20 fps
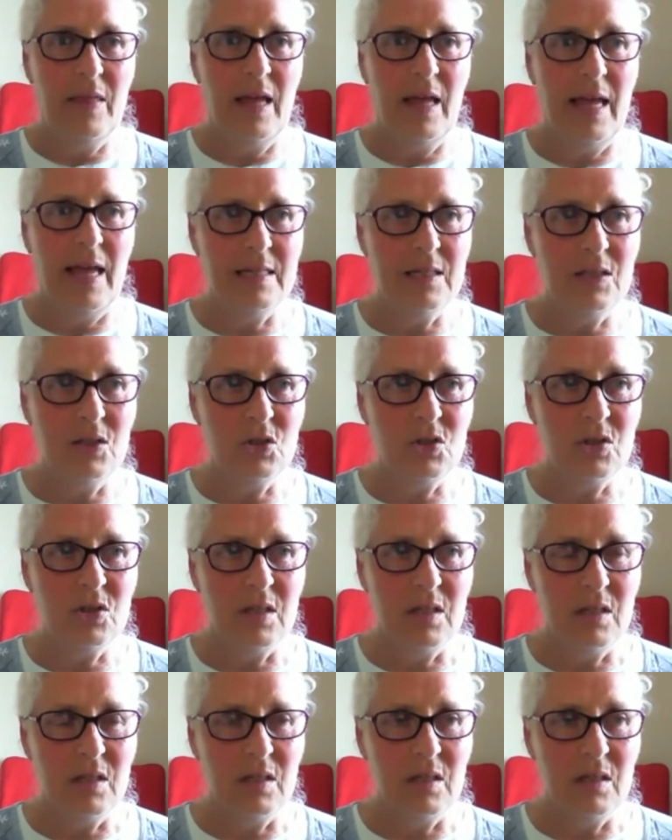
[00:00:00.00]

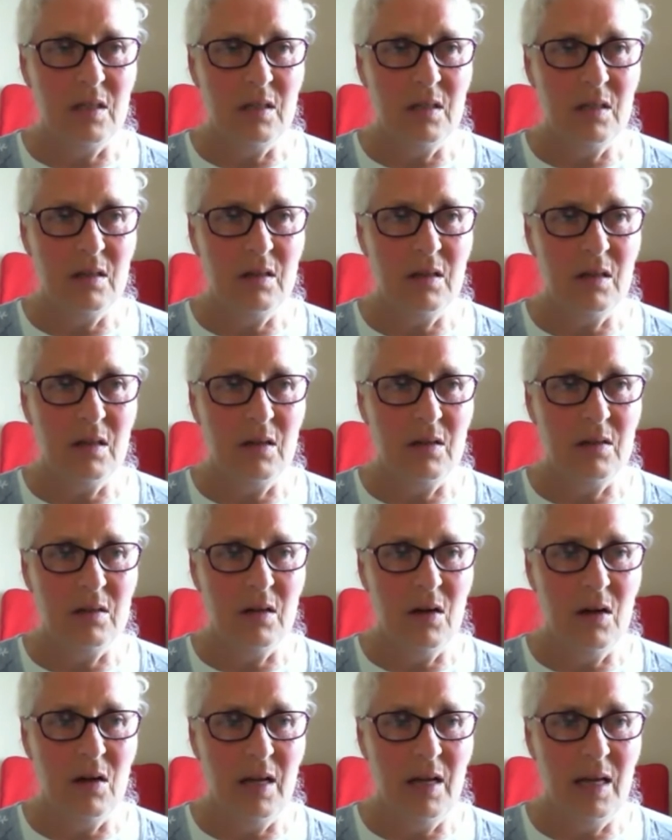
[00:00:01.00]
energy that
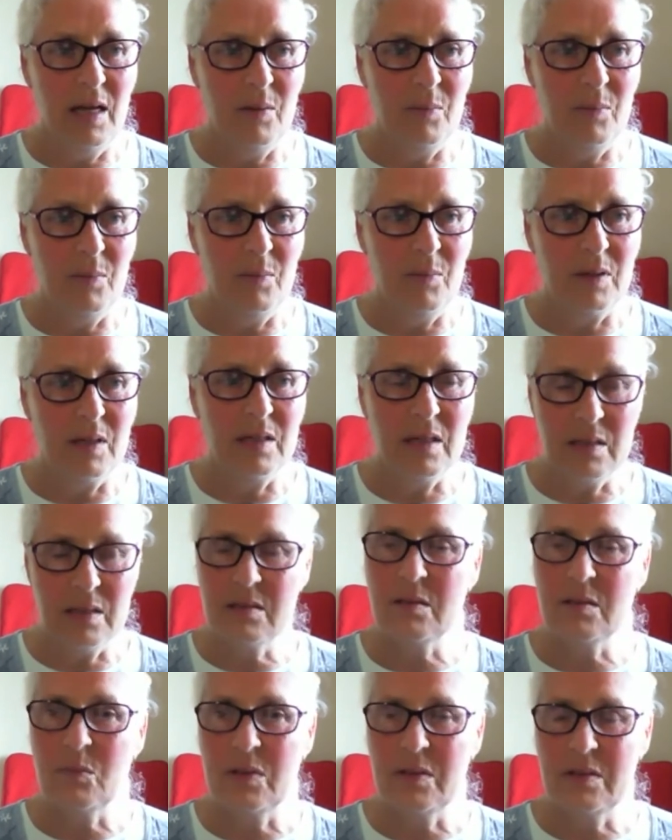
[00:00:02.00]
I am
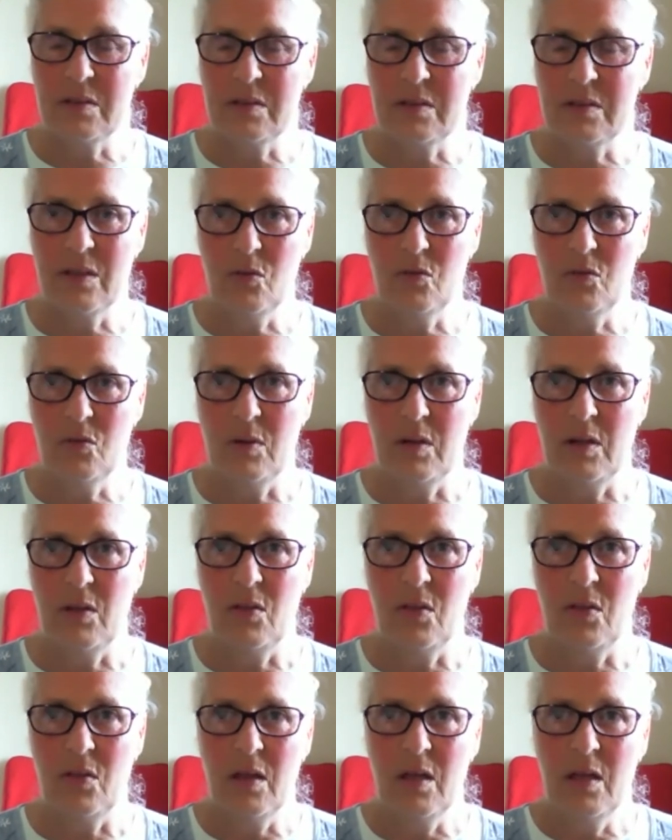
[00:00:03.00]
connecting myself
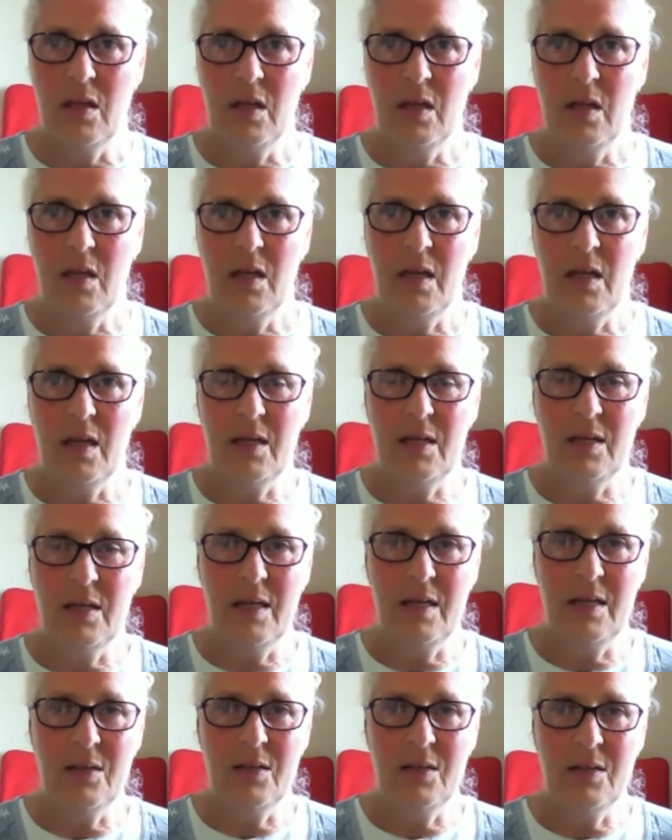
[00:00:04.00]
with
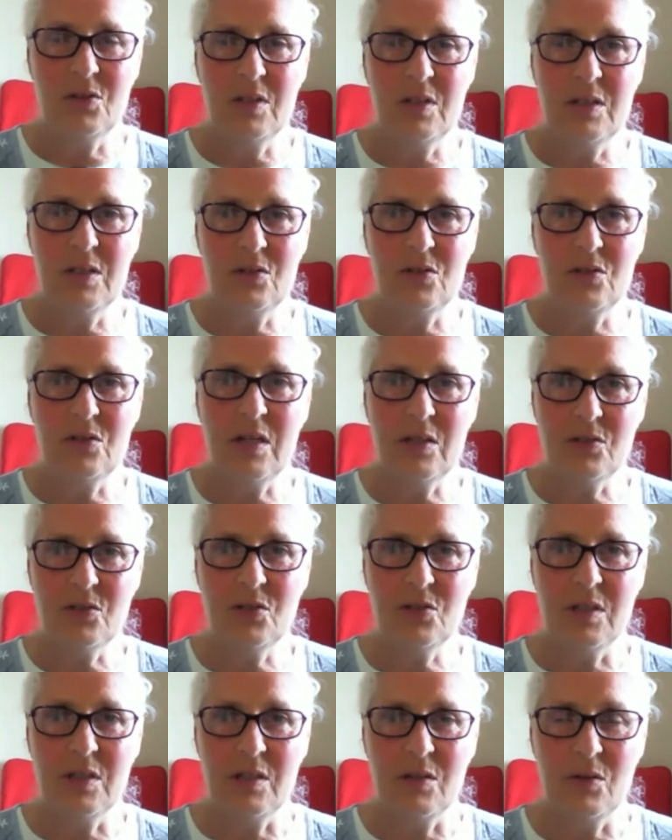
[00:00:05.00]
is
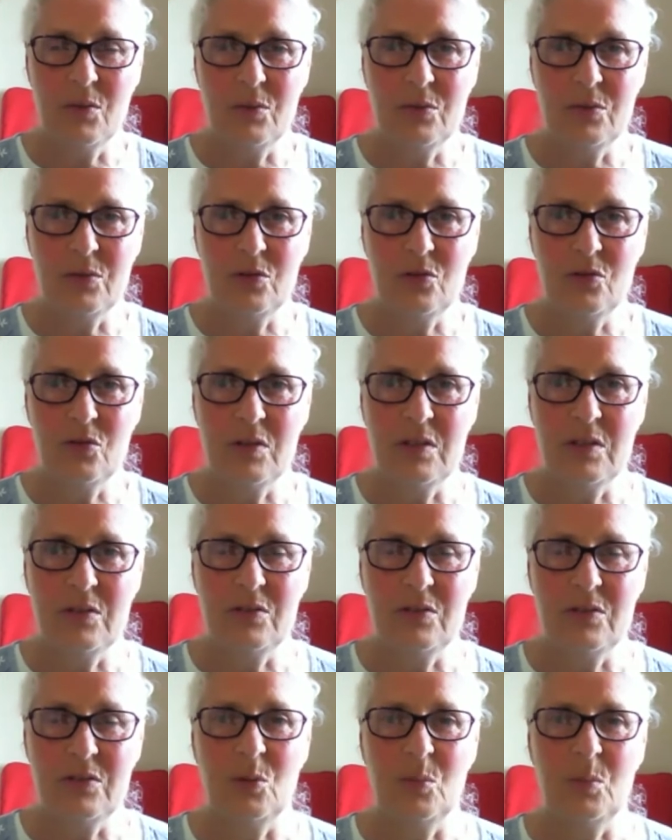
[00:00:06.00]
touching all the trees
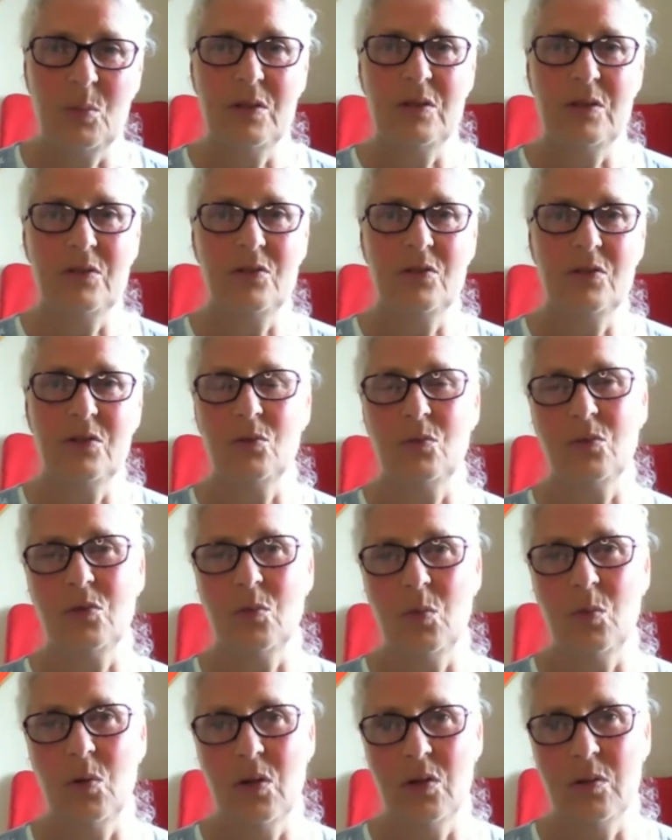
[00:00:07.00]
and the birds and all the
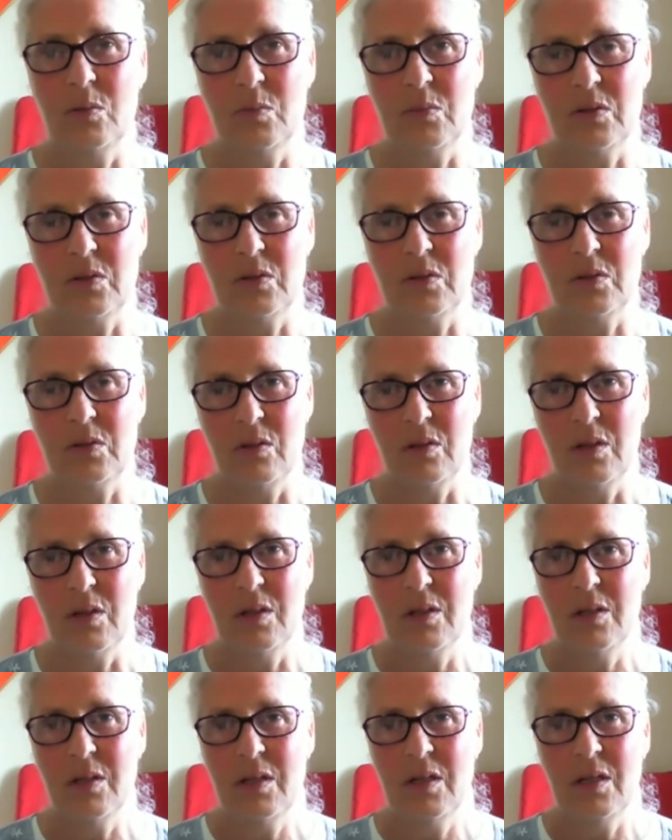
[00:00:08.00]
worms and
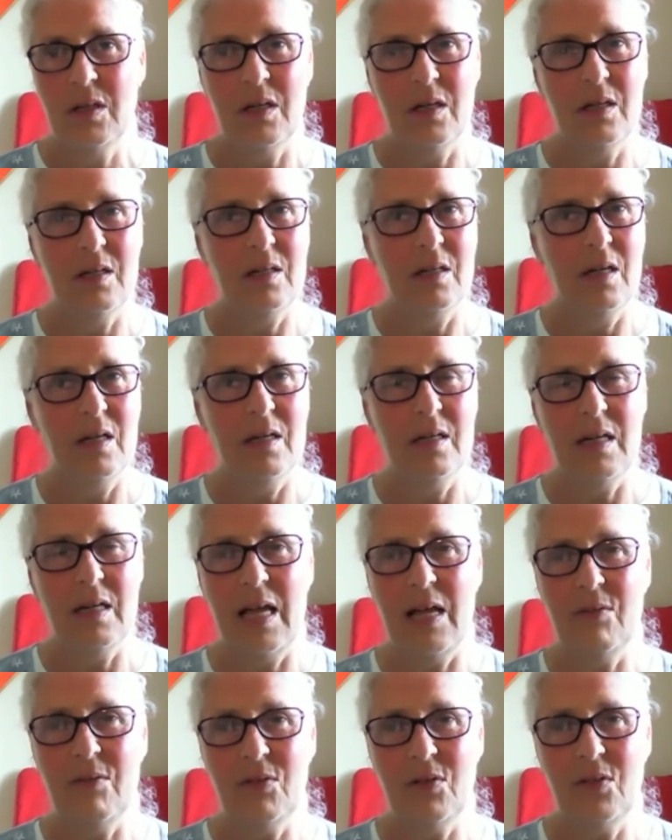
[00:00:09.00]

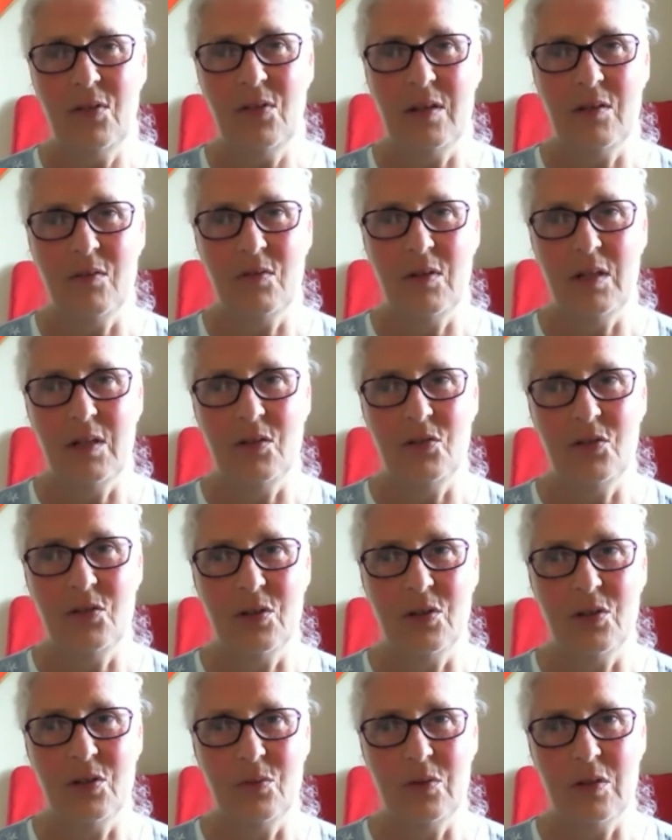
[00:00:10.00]
everything of
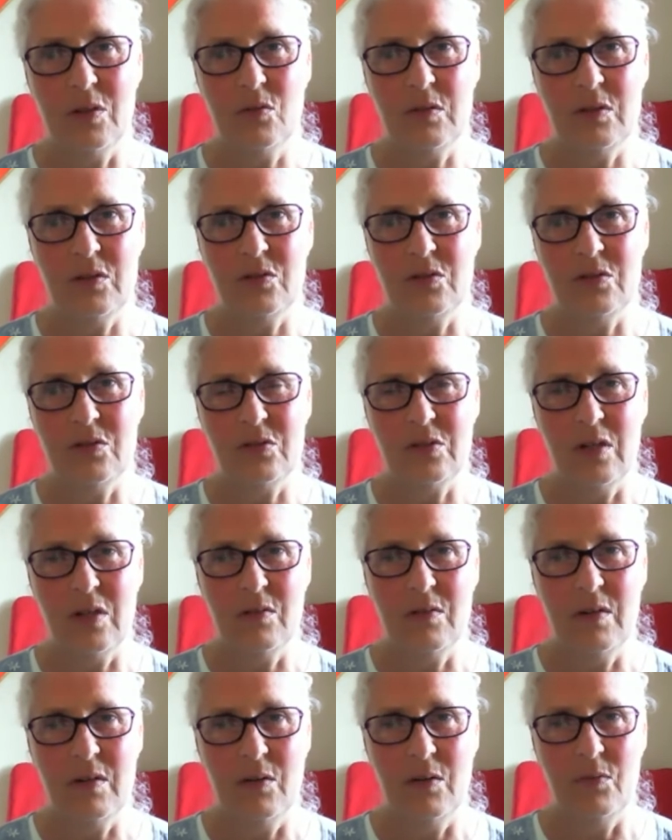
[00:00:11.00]
nature, all the creatures that
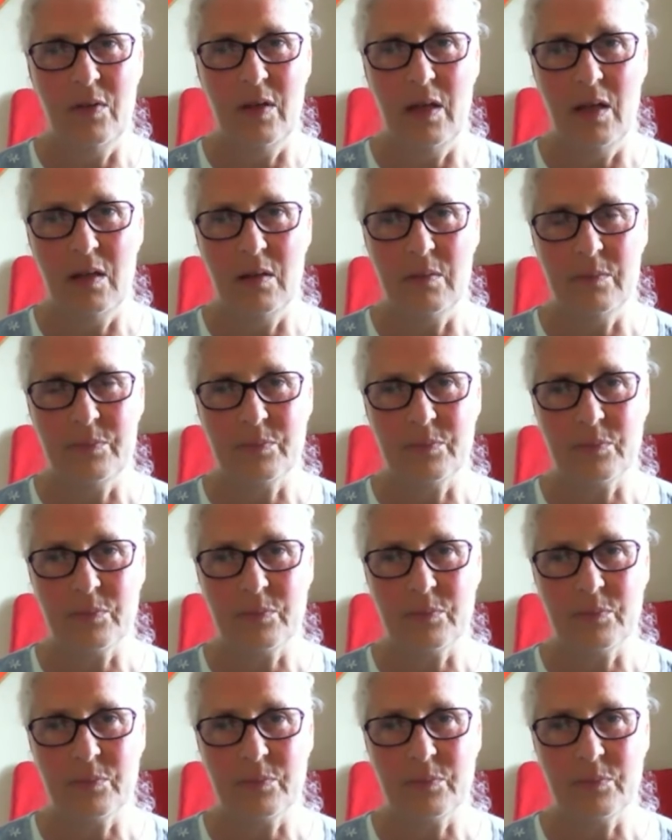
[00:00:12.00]
are out there.